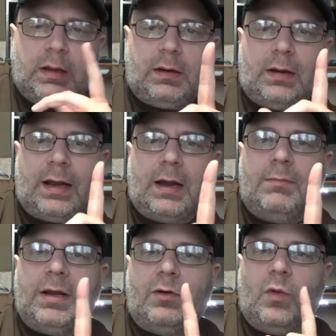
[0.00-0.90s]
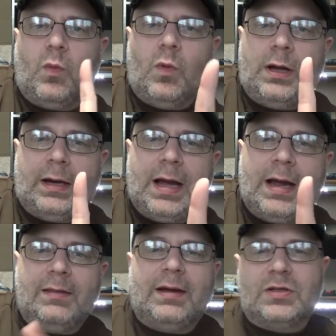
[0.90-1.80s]
I got him down to one
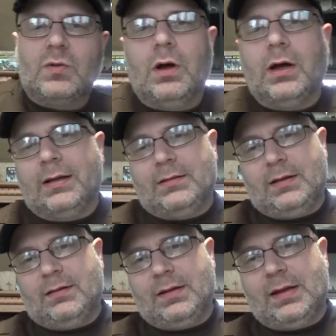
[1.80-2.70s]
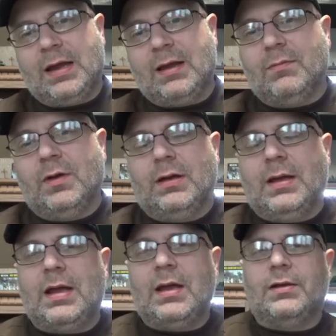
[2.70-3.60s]
guy in that squad at the end of the game,
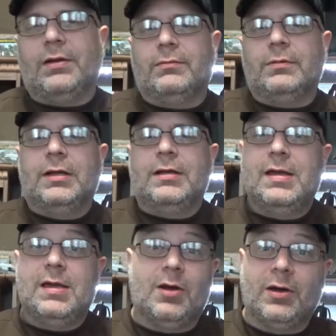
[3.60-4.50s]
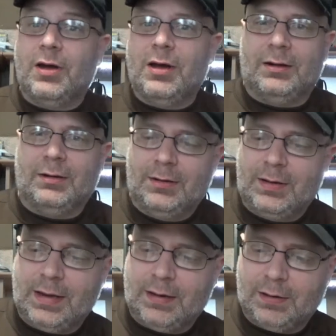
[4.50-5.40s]
and he hung on.
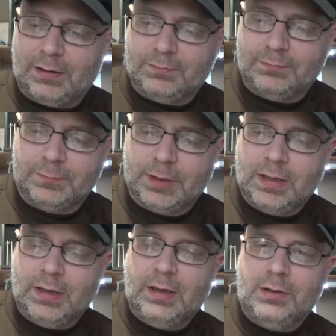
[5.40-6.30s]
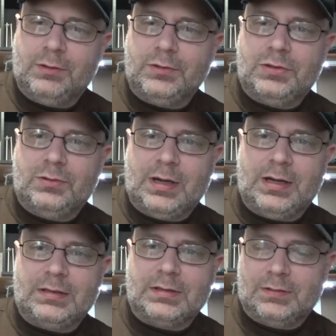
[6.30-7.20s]
And those two
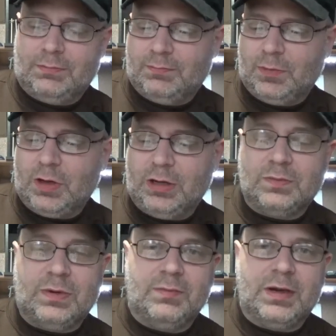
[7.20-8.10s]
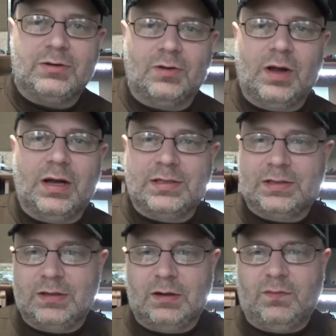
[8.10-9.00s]
guys cost me a major loss
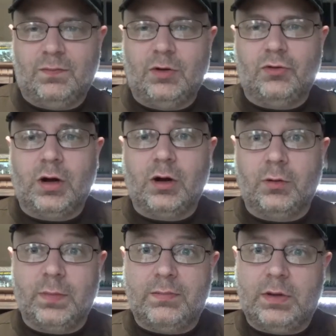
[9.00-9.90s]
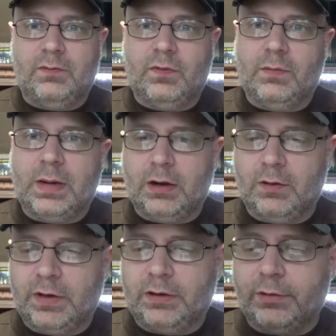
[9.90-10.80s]
instead of a draw or maybe even a
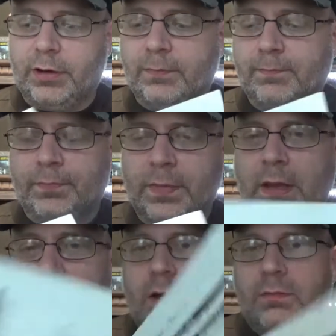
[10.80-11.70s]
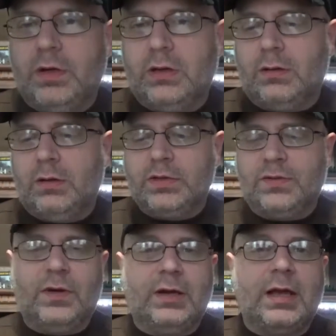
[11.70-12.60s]
minor victory. But it was
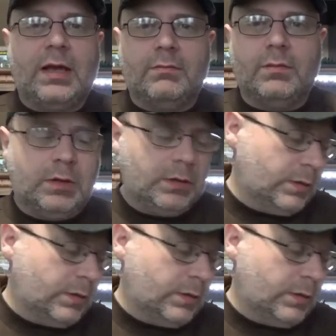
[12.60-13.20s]
a fun game.